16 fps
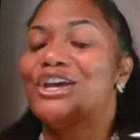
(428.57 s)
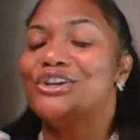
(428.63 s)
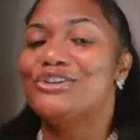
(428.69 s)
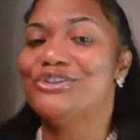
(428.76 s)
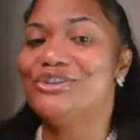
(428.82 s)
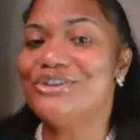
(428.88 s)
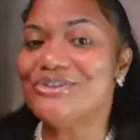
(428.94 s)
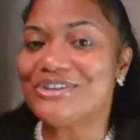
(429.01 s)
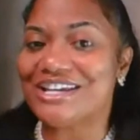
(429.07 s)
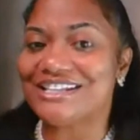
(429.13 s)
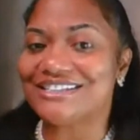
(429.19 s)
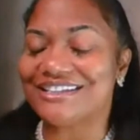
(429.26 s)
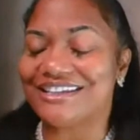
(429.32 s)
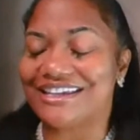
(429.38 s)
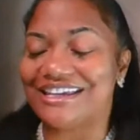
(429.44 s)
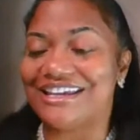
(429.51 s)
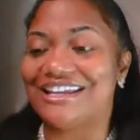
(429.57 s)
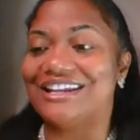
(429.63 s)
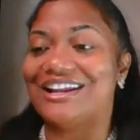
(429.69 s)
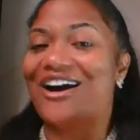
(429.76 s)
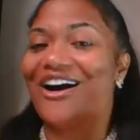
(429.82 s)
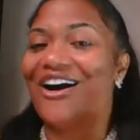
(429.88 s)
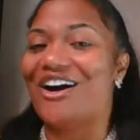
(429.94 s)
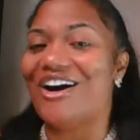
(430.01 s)
You get to get
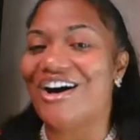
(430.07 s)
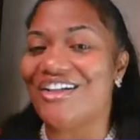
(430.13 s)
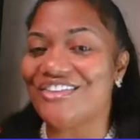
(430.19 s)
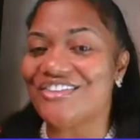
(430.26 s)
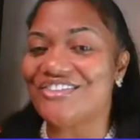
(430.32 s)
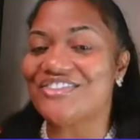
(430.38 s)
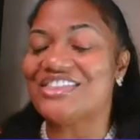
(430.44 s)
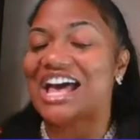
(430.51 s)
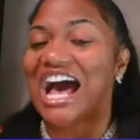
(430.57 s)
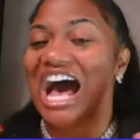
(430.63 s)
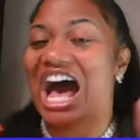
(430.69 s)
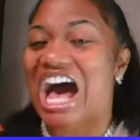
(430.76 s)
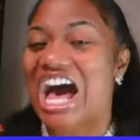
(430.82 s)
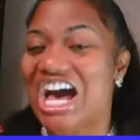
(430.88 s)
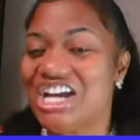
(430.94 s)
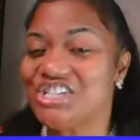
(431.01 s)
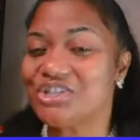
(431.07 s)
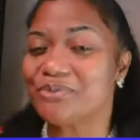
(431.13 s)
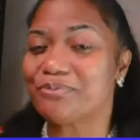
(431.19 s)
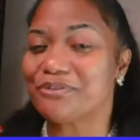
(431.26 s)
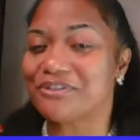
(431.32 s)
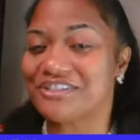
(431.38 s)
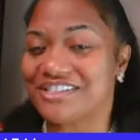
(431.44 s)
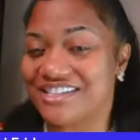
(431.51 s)
all of
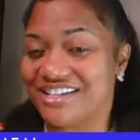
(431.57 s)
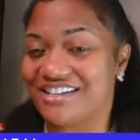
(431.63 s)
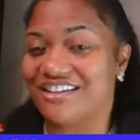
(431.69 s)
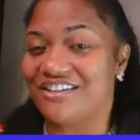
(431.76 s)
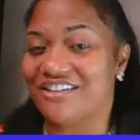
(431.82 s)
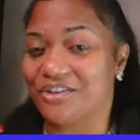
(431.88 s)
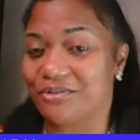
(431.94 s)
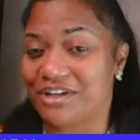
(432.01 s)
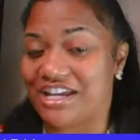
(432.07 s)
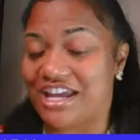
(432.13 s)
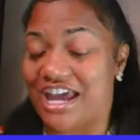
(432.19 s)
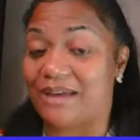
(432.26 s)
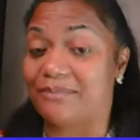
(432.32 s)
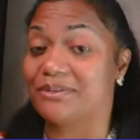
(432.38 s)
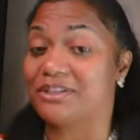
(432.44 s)
100% of the rehab.